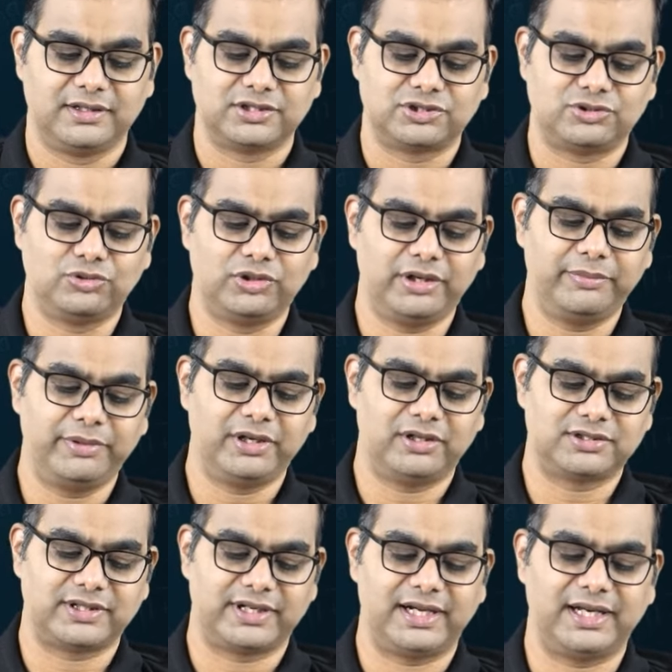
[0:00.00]
Student B
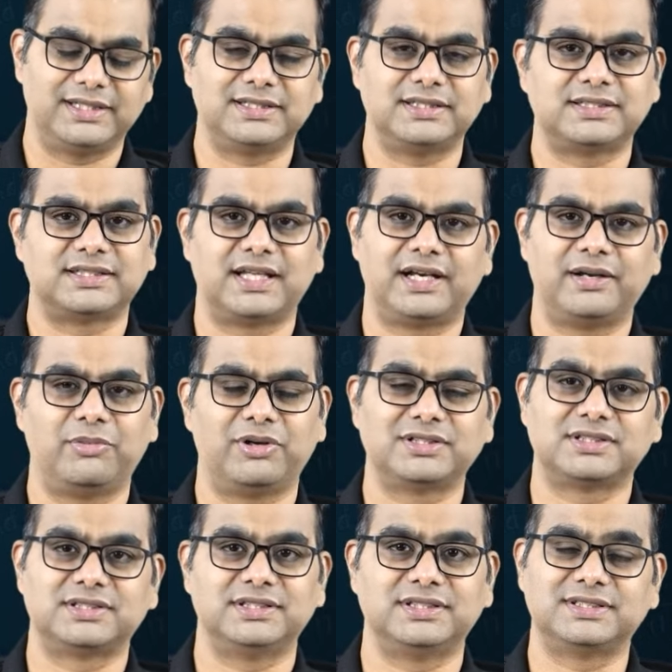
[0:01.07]
also realizes, arey
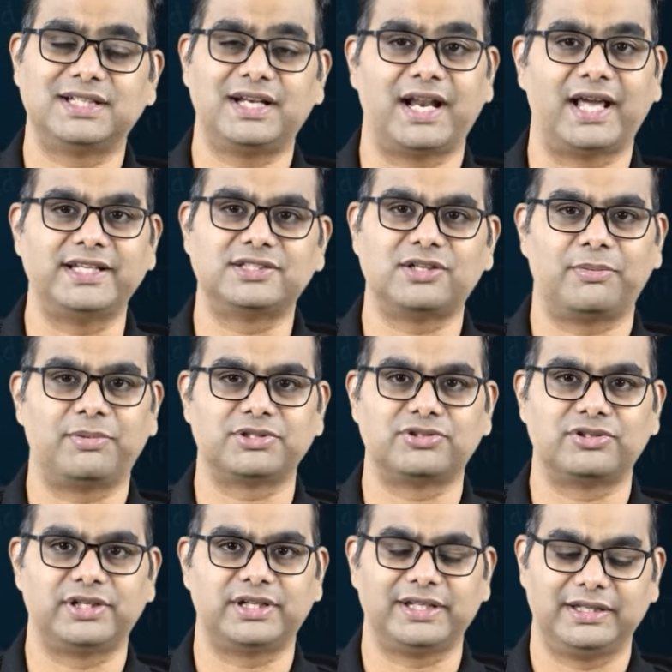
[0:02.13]
boss, this is a nice
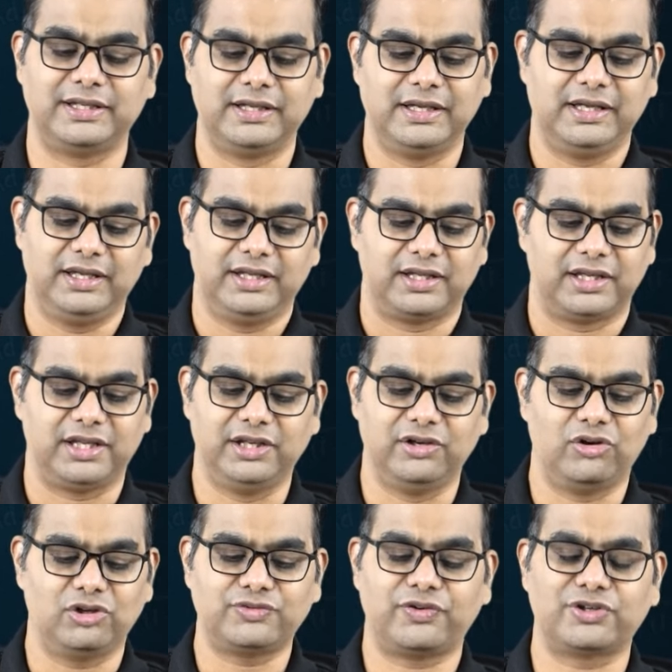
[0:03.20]
opportunity. He
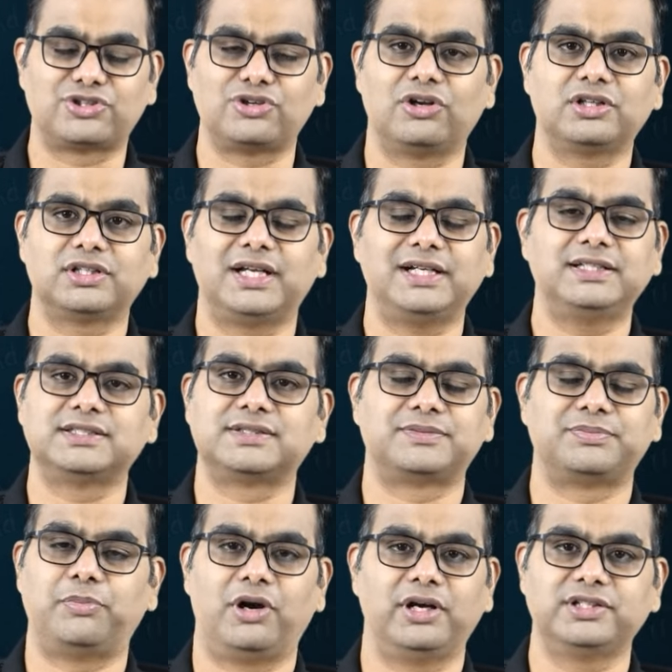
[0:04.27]
knows for sure that this
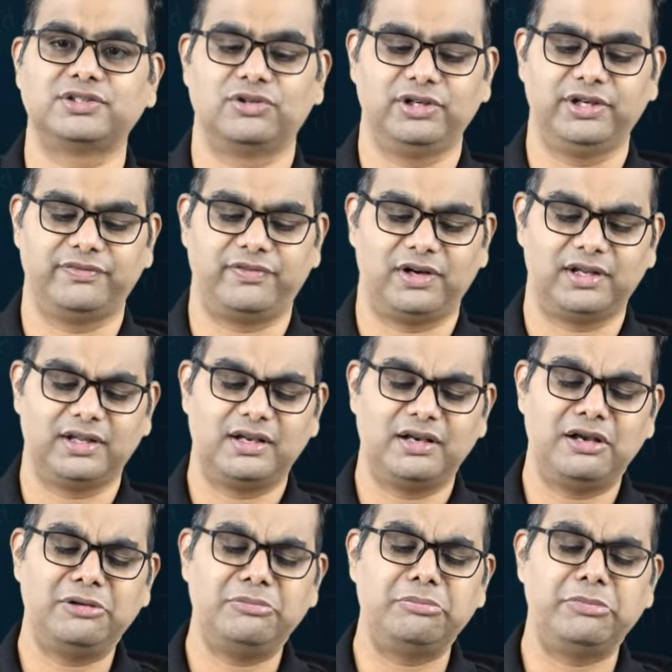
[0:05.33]
bond is going to default.
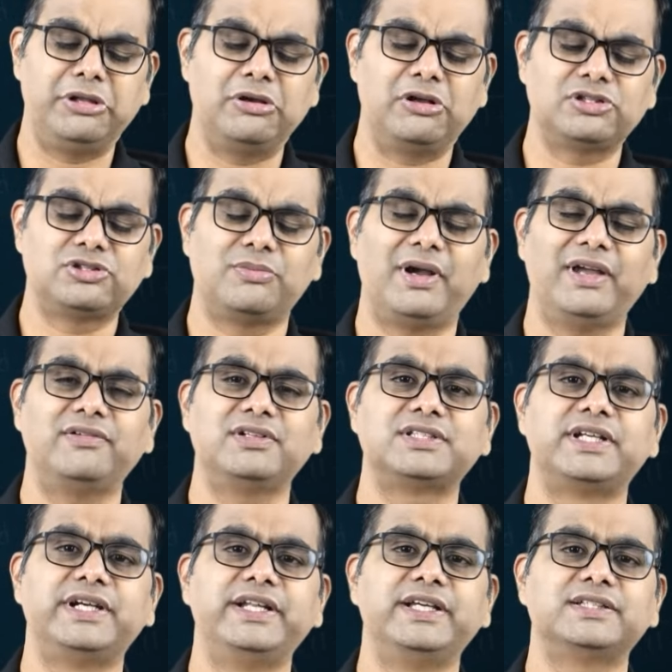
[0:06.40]
Let me also buy one
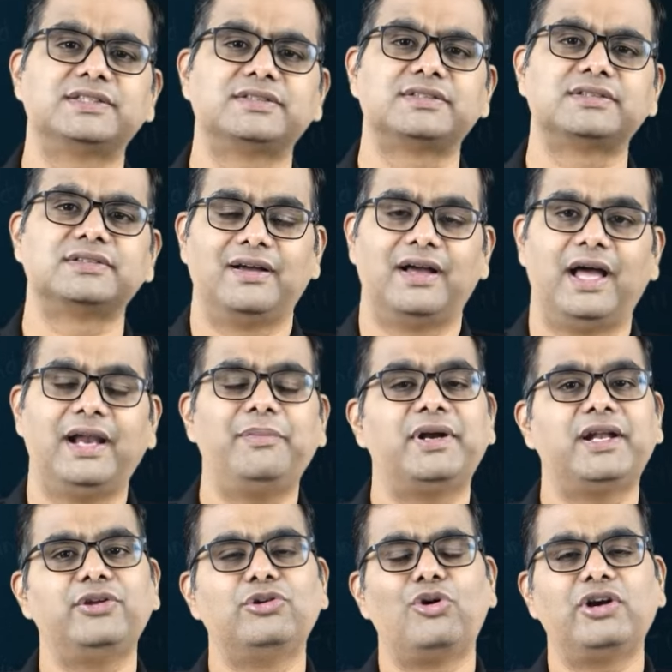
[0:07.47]
CDS. Arey,
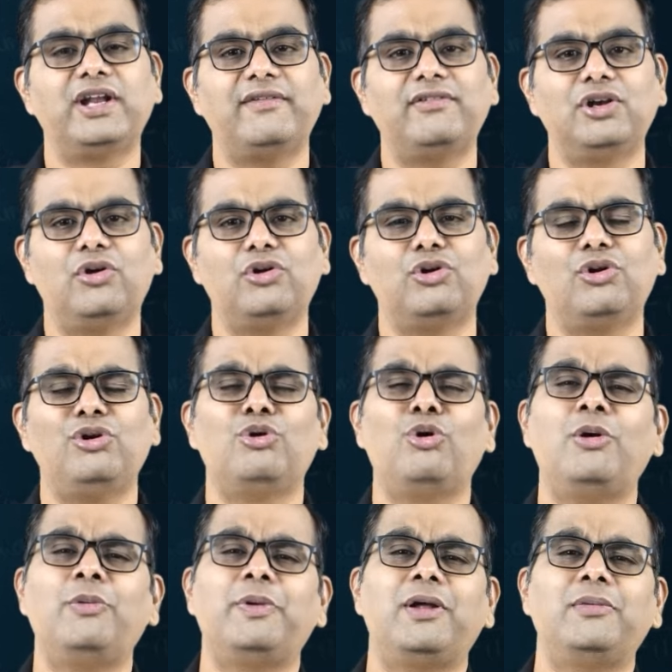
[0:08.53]
but you don't have a loan.
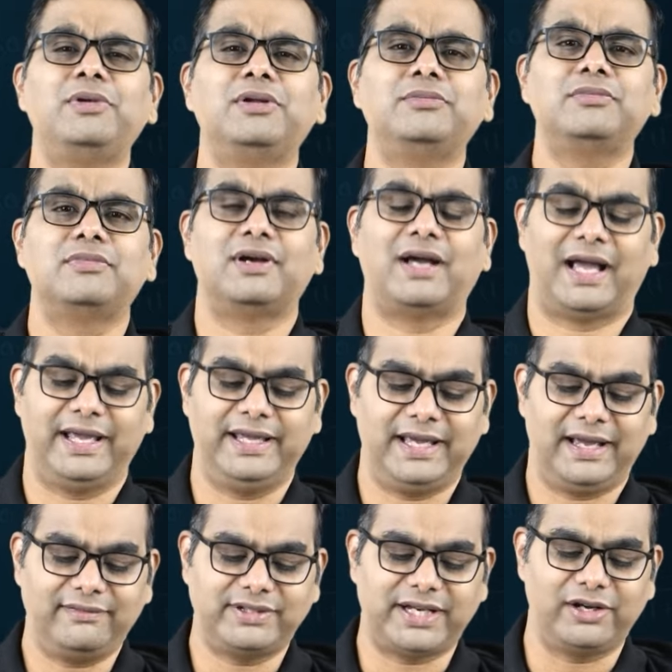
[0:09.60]
No problem. I
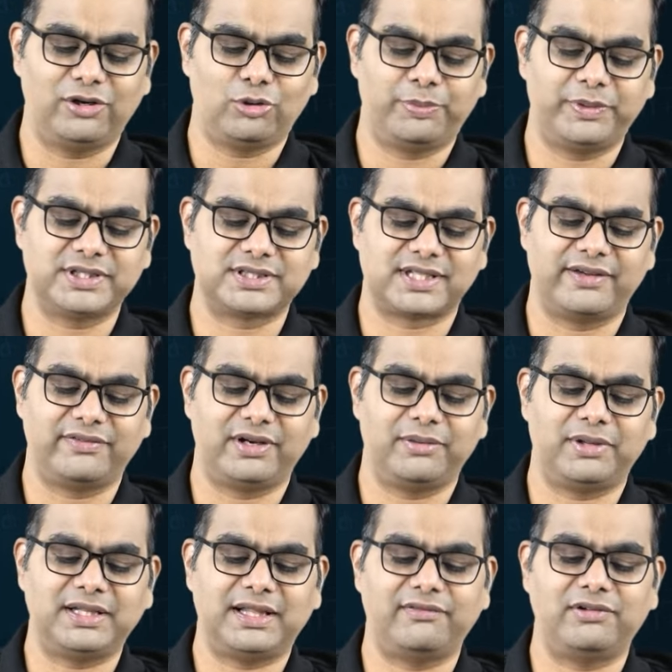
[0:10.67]
have 10 rupees. Every
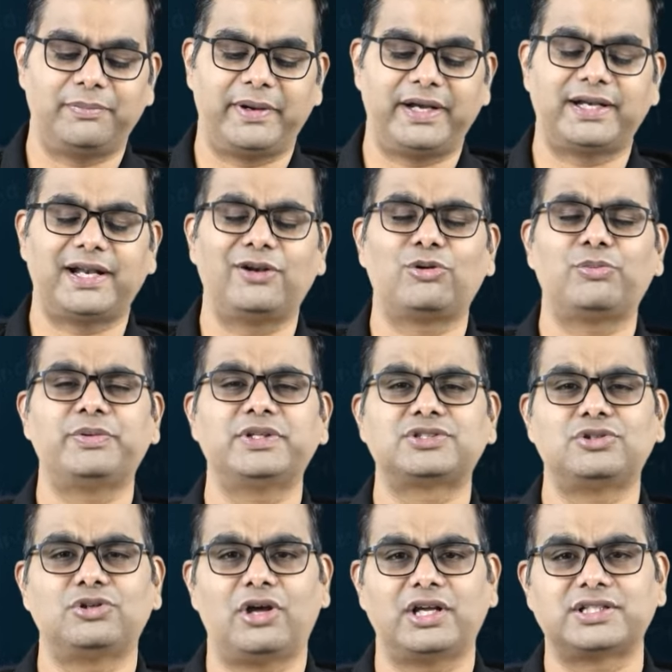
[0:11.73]
month I will pay 10 rupees
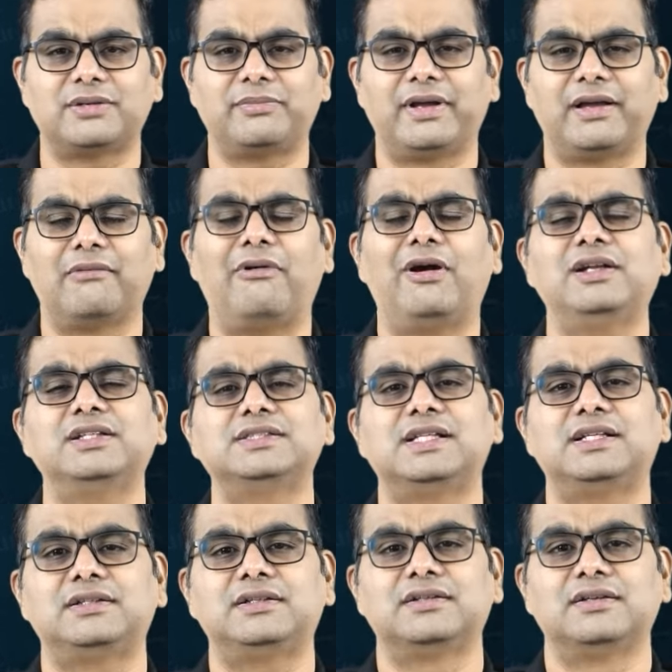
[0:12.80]
to Deutsche Bank. What is
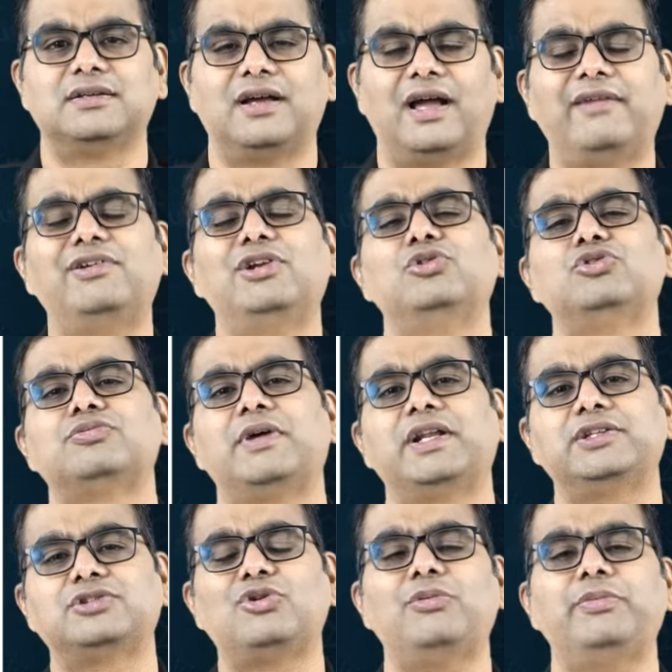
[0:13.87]
there? I will lose
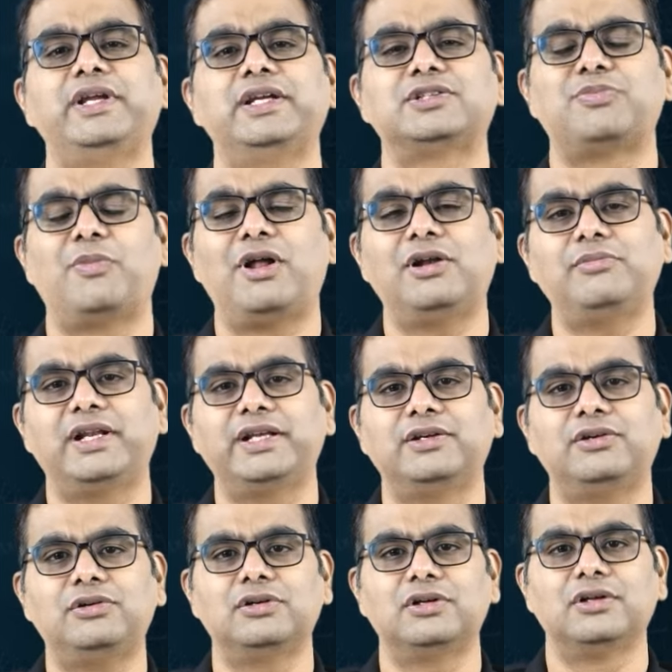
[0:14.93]
money. So be it. Small money,
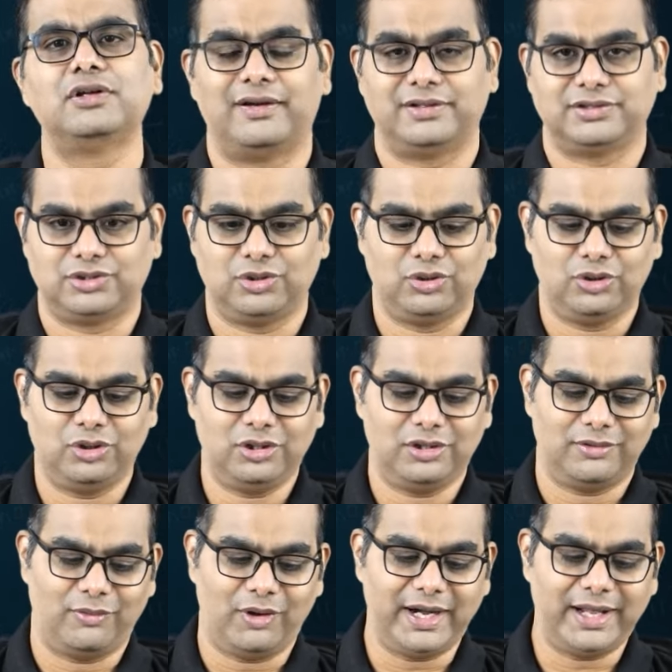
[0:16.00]
no?
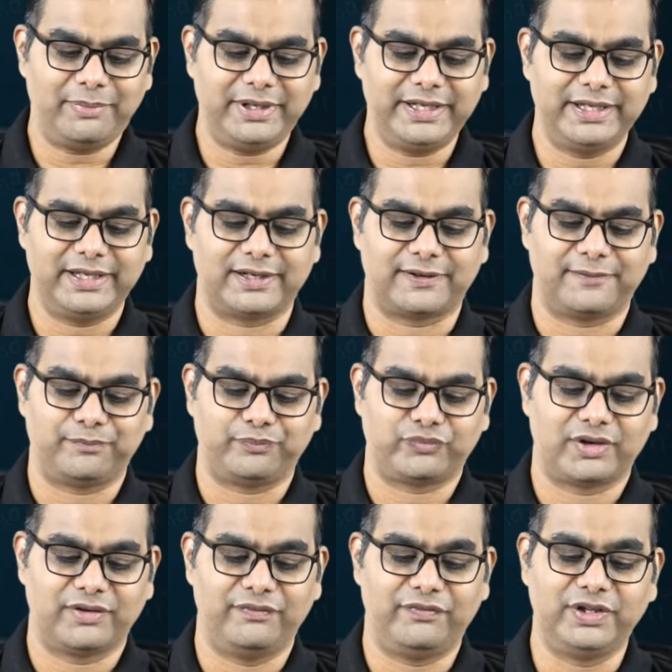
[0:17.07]
So what happened here?
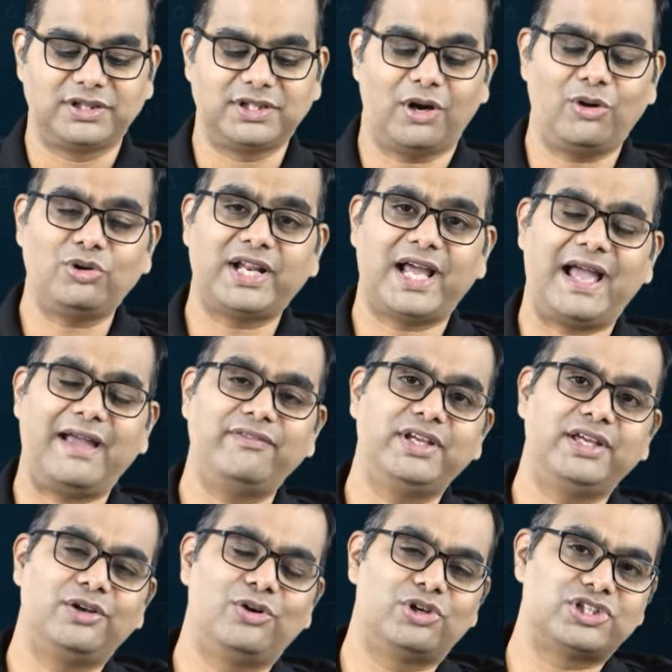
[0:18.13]
Without
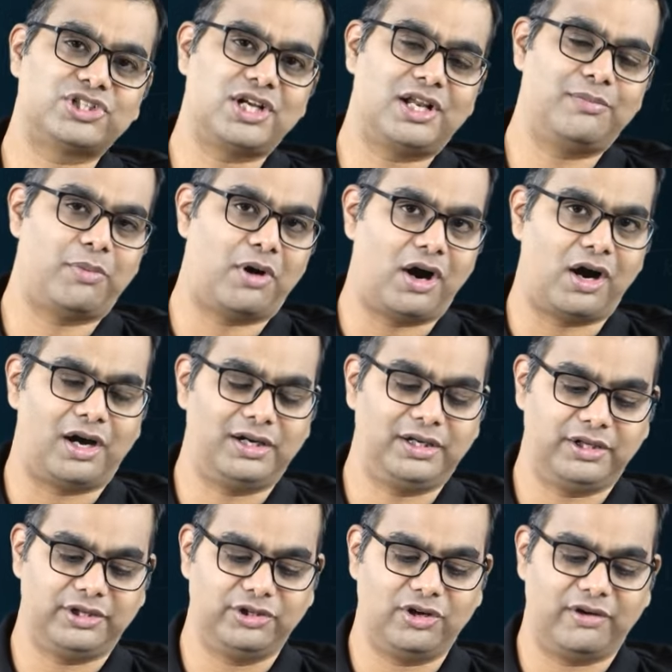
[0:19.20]
having an original
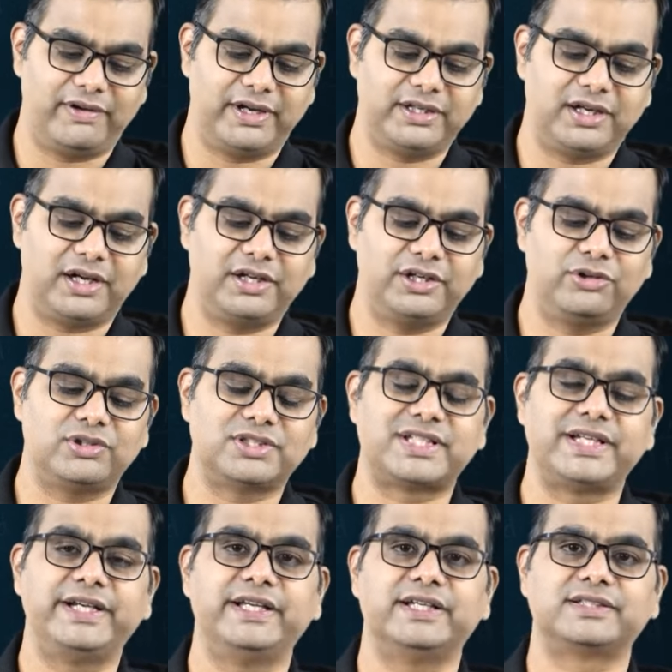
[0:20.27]
bond, you have entered into a
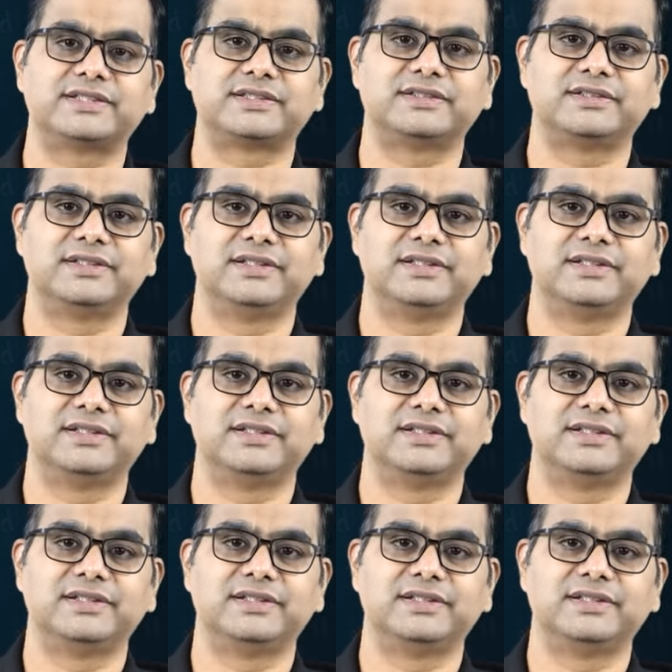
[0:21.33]
CDS.